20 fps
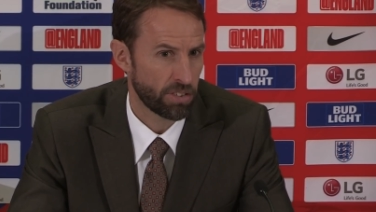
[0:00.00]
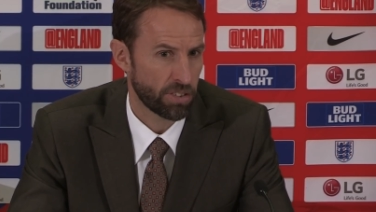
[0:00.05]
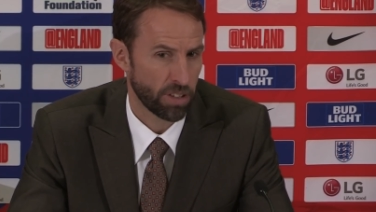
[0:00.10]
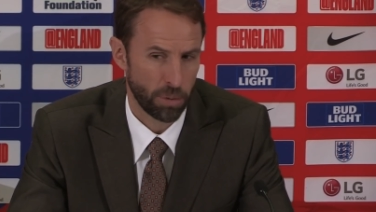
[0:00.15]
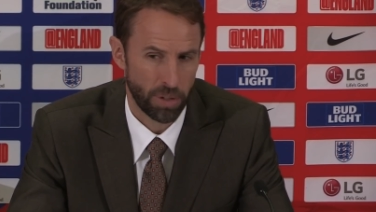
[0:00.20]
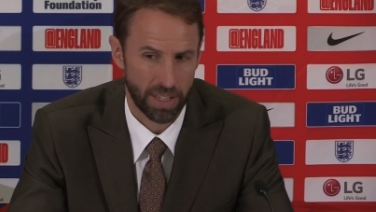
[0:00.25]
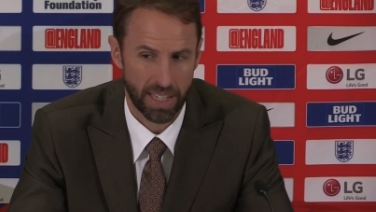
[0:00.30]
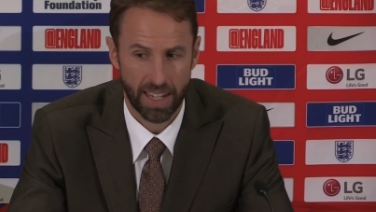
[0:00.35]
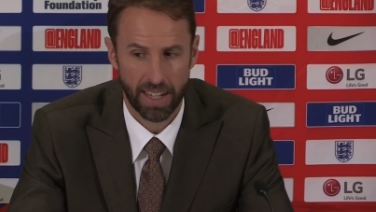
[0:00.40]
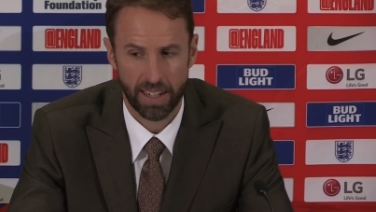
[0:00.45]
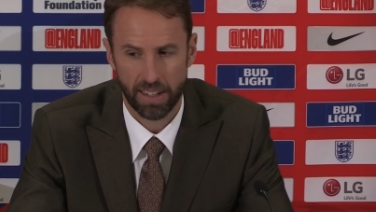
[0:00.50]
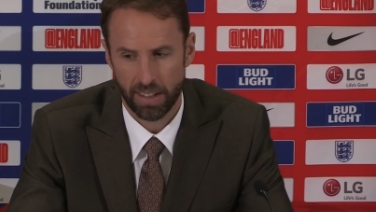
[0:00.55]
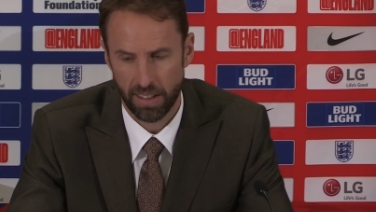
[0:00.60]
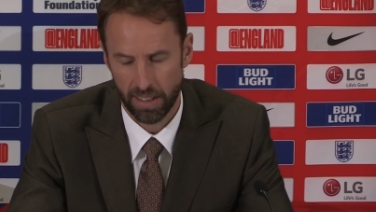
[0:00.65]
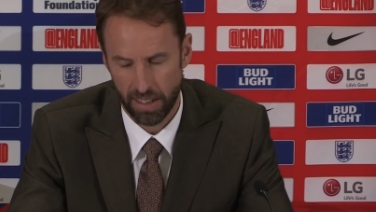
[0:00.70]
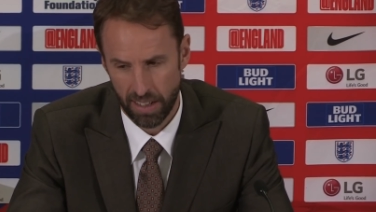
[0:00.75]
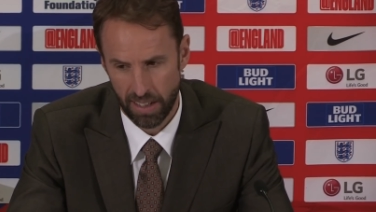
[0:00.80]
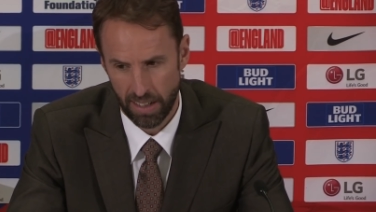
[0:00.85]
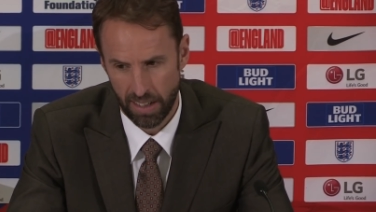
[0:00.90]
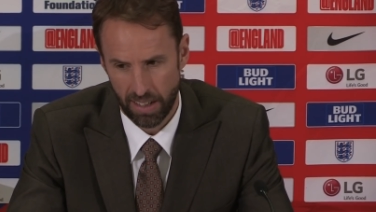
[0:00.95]
So again,
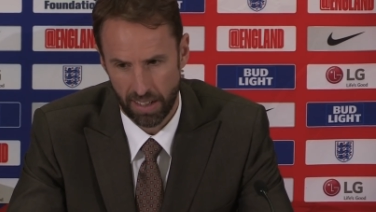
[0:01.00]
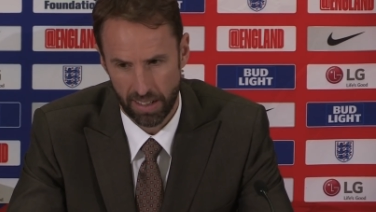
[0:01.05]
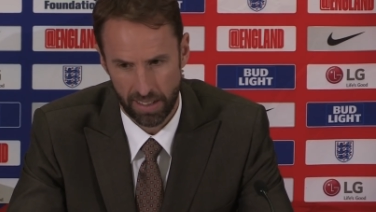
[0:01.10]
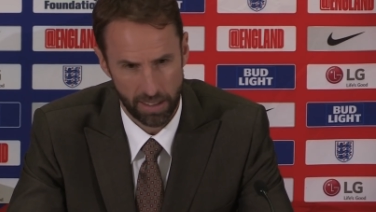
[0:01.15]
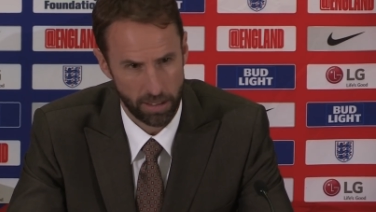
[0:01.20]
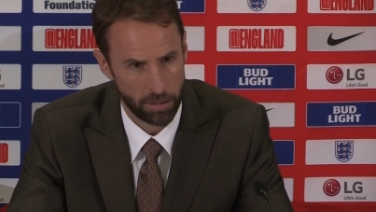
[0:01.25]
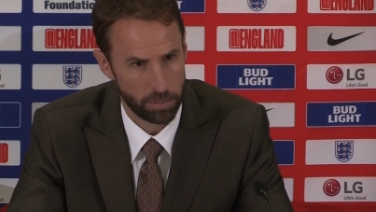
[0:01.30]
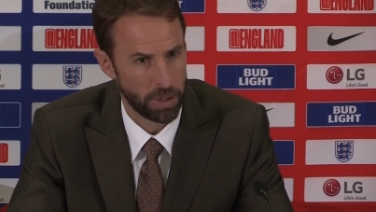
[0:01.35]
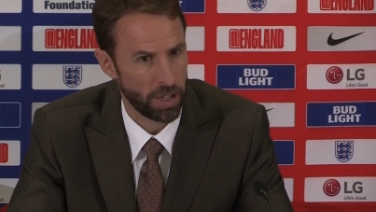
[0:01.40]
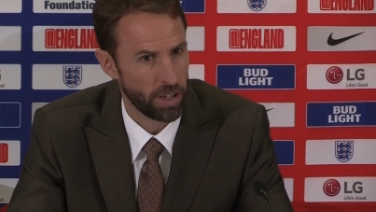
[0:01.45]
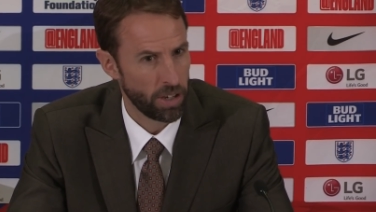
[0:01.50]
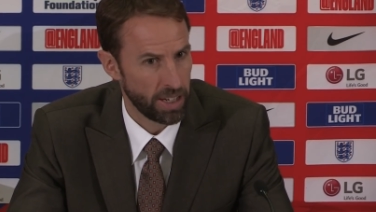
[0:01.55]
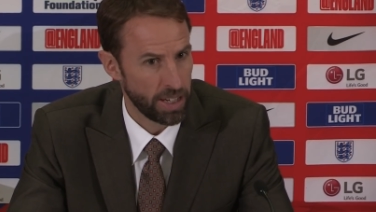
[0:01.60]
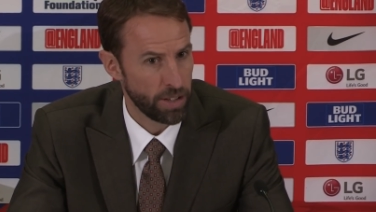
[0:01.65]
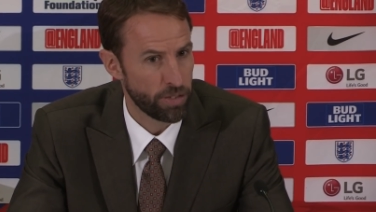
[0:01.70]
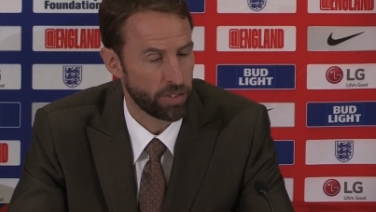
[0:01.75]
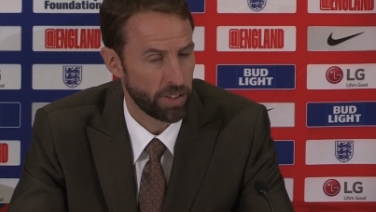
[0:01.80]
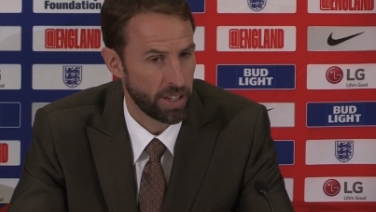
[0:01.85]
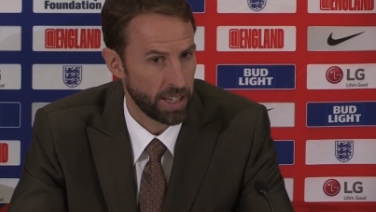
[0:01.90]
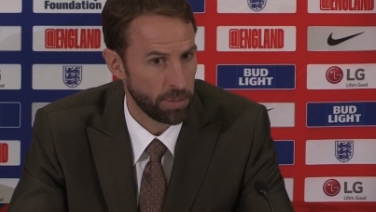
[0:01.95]
a little bit
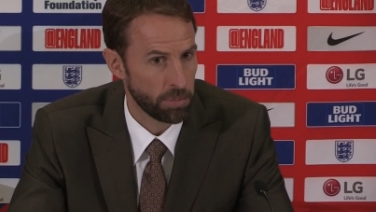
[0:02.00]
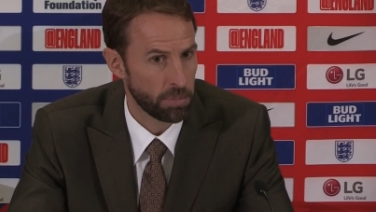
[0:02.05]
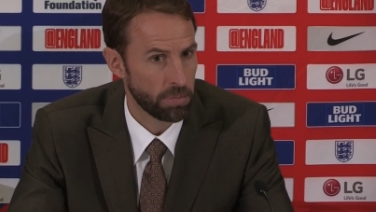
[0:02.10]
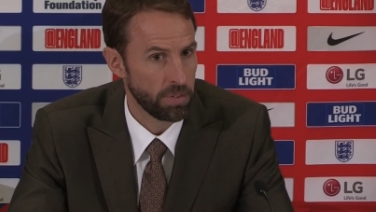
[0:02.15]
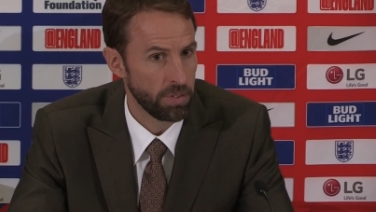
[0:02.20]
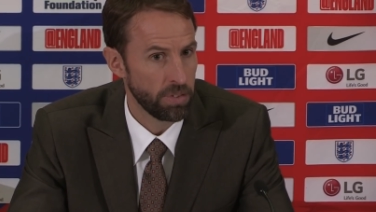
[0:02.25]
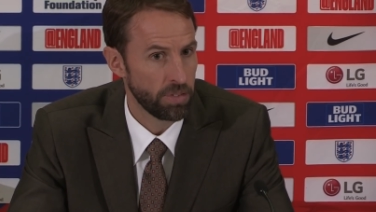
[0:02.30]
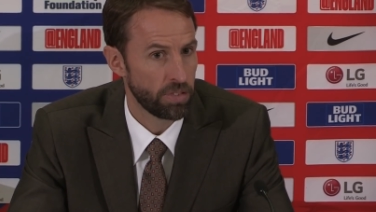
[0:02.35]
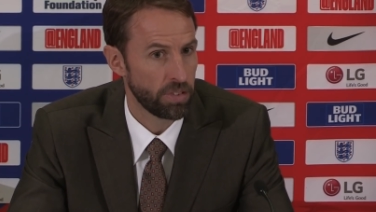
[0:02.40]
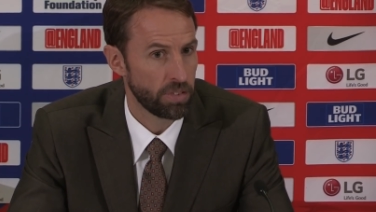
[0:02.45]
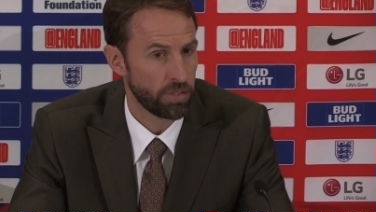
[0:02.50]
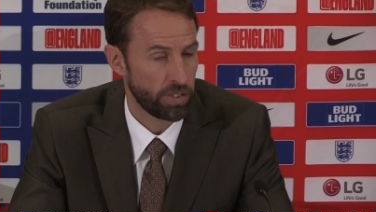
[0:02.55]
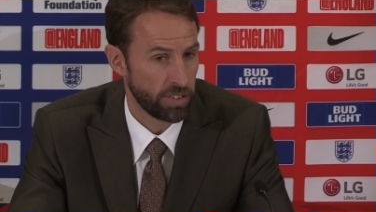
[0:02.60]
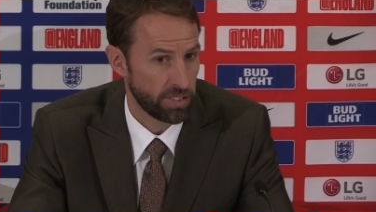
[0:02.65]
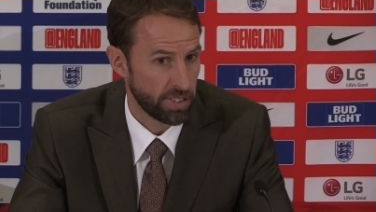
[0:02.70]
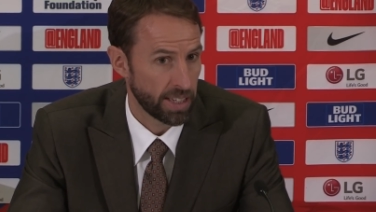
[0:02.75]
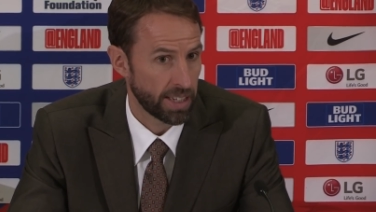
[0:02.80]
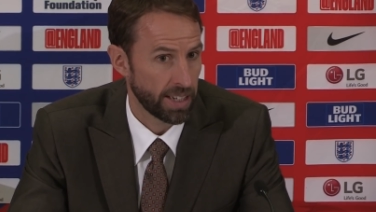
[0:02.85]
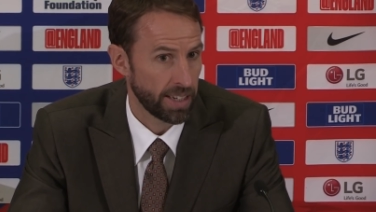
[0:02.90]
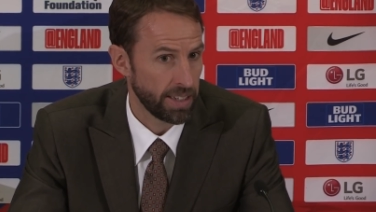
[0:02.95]
early for him
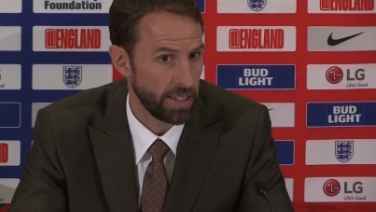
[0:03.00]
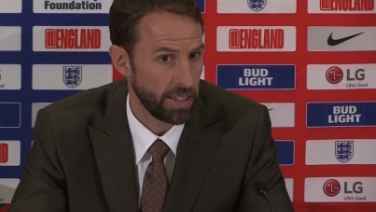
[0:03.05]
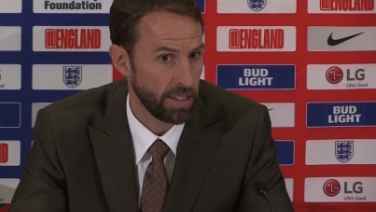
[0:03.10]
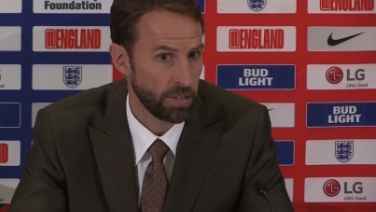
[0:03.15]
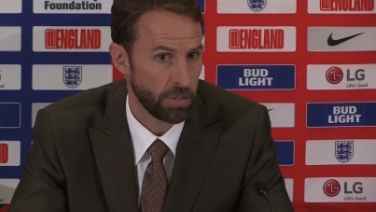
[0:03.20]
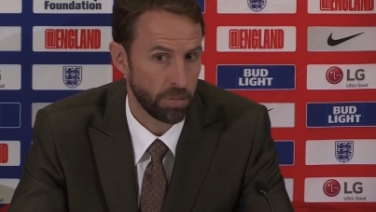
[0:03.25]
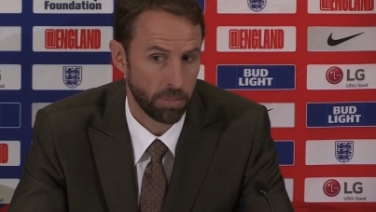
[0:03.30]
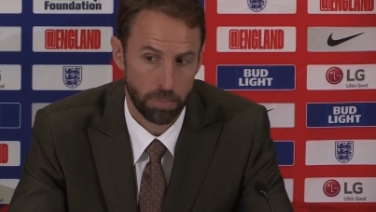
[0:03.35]
physically,